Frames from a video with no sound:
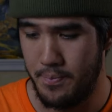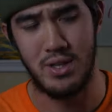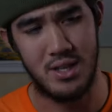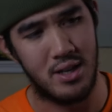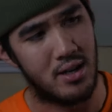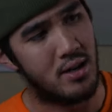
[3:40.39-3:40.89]

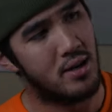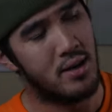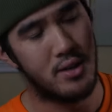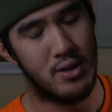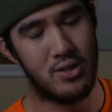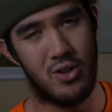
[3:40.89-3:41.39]

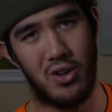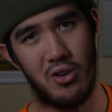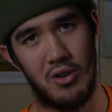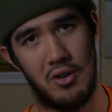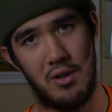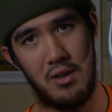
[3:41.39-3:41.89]
There's a
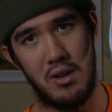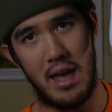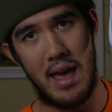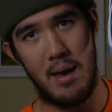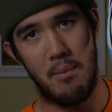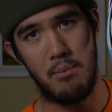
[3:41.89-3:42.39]
little
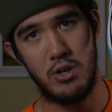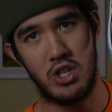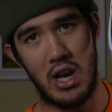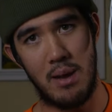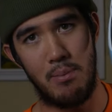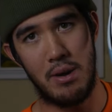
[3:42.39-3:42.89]
M
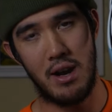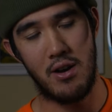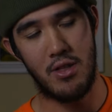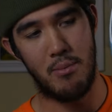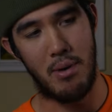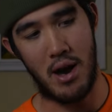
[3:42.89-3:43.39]
shape here
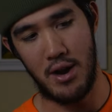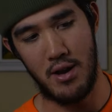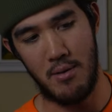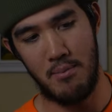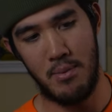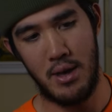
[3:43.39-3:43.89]
on the
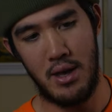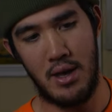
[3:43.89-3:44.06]
bottom,